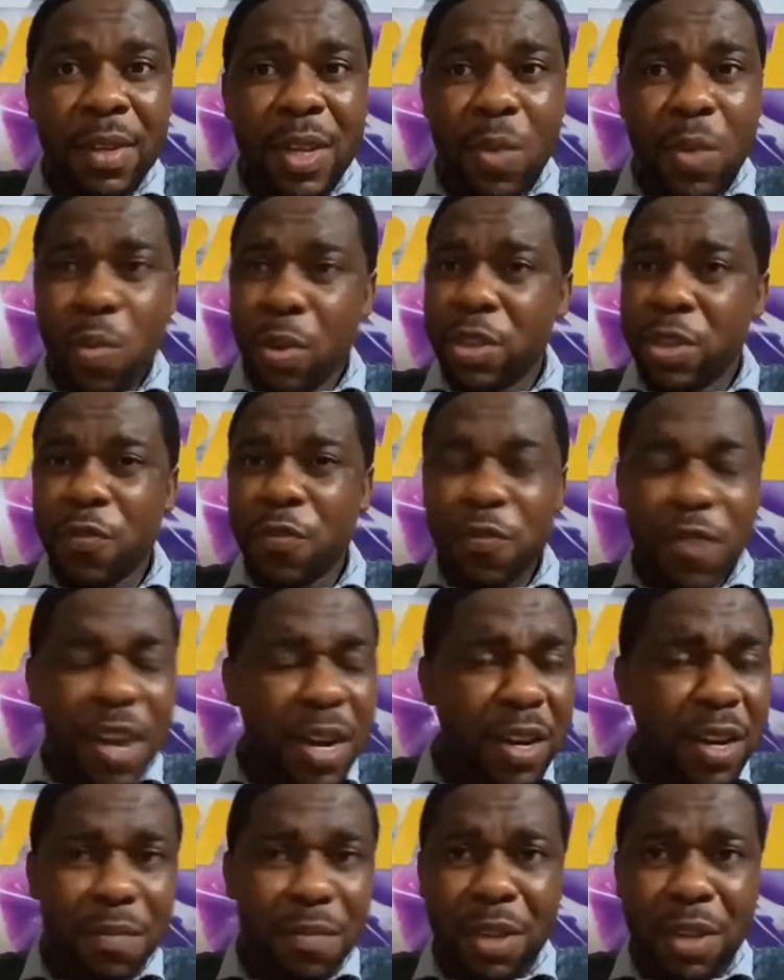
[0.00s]
He was
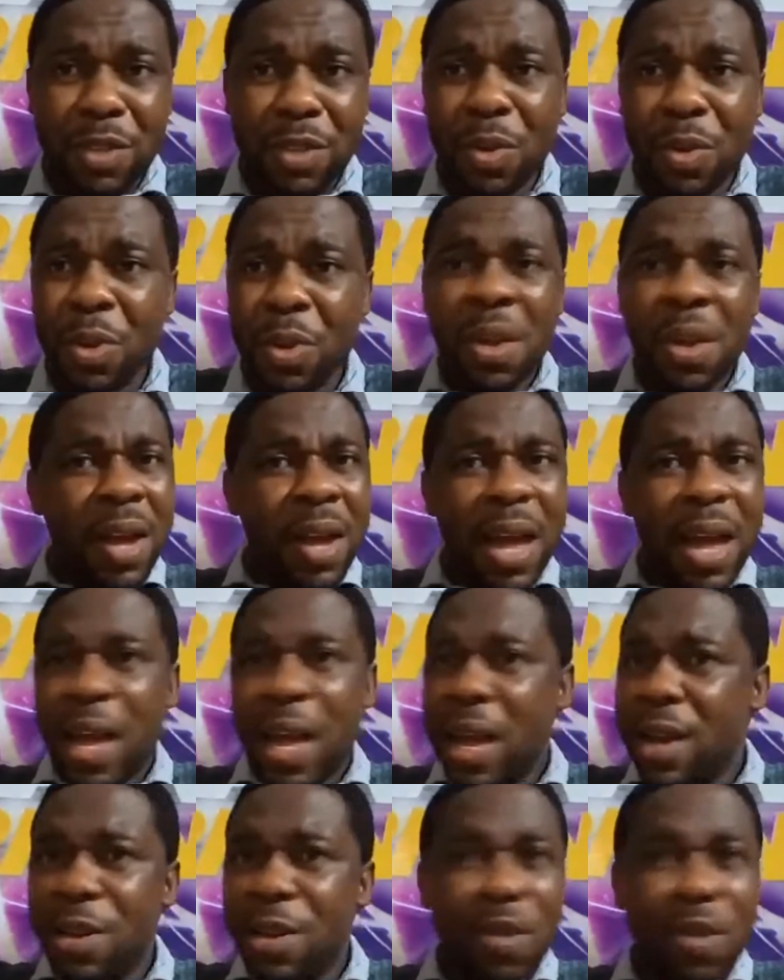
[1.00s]
feeding me, so
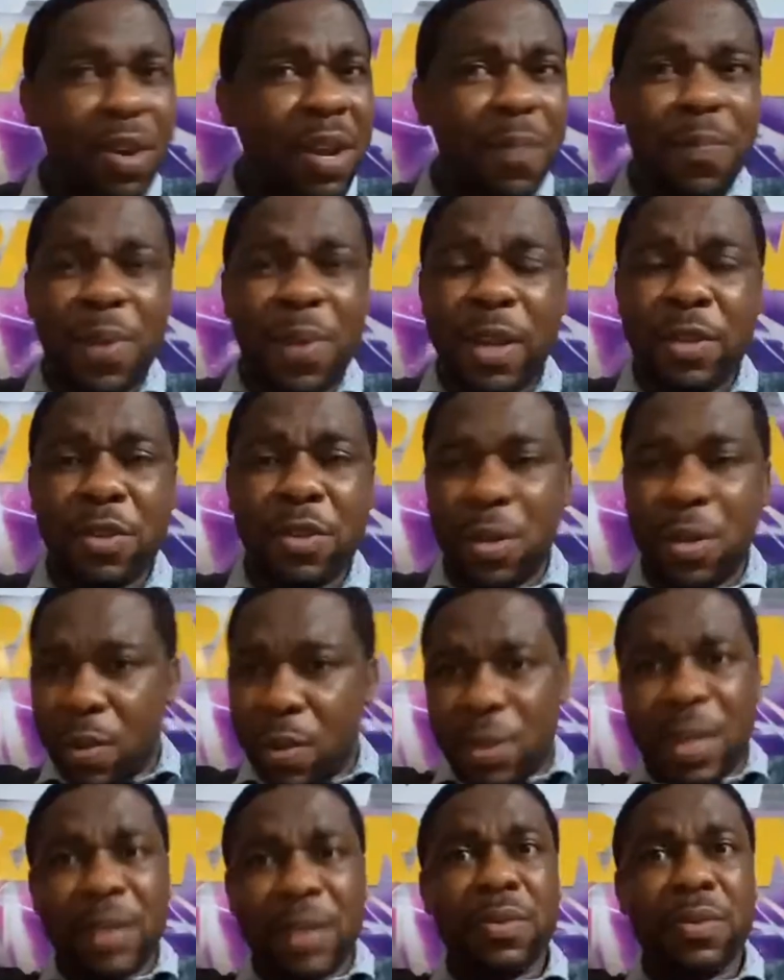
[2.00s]
I had no other place to
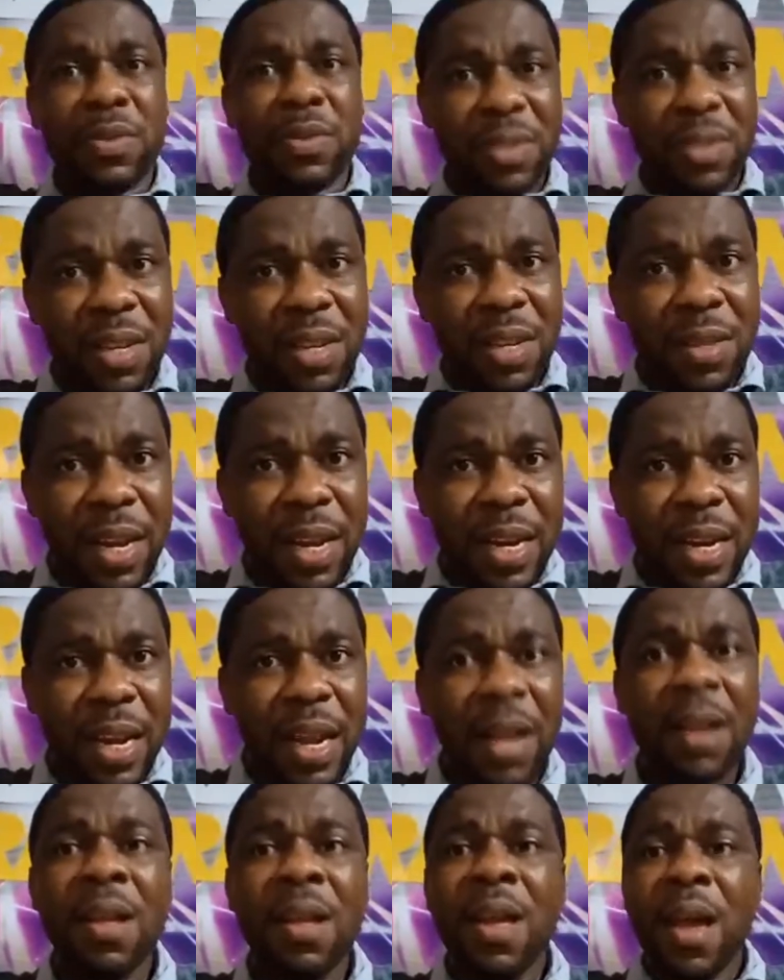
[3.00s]
go than to sit down
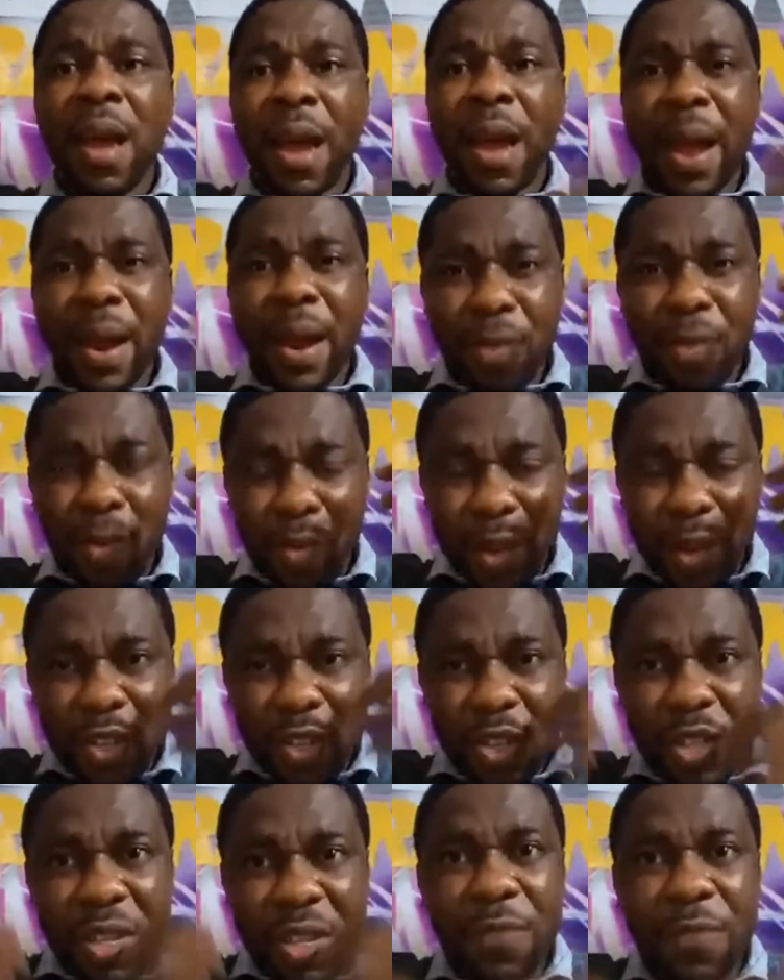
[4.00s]
there and
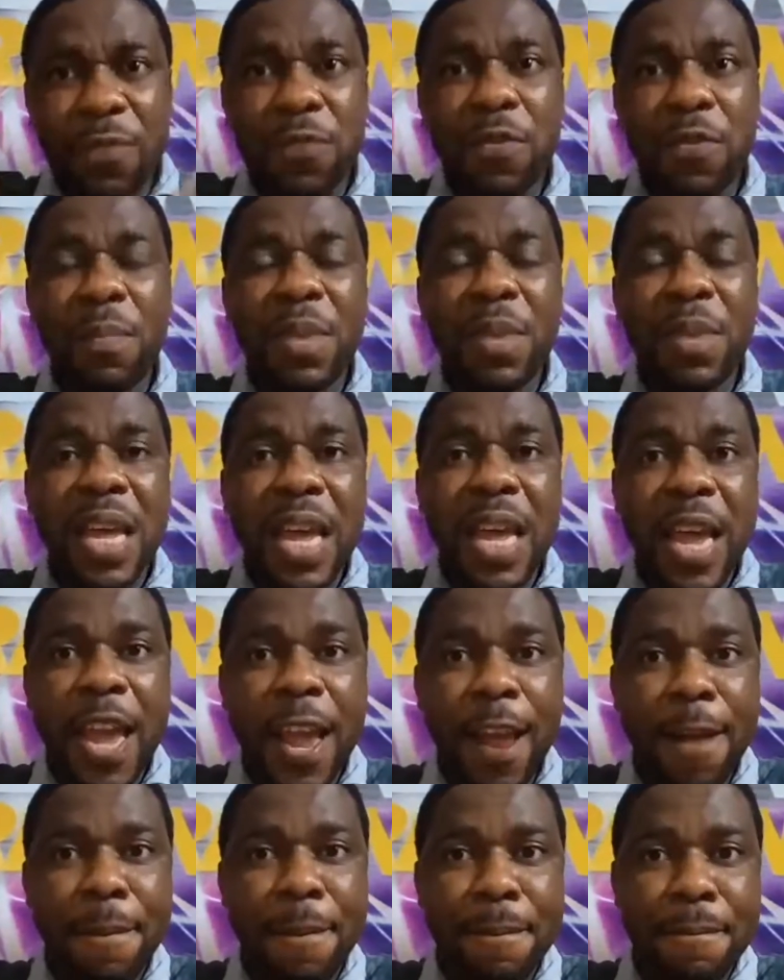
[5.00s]
receive from
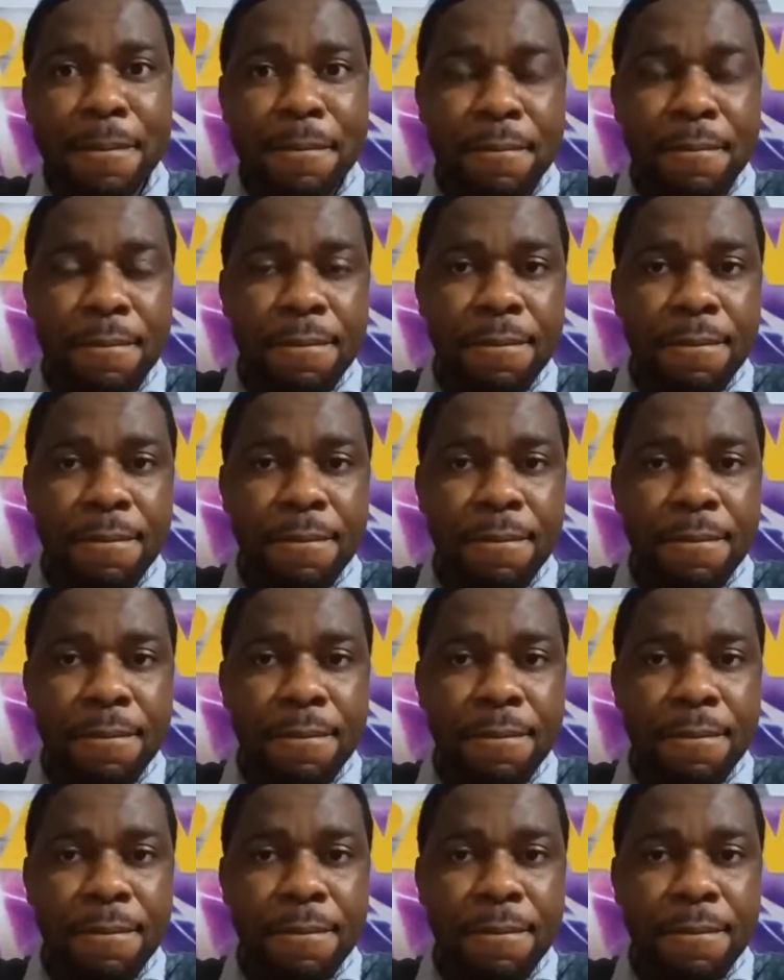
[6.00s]
him.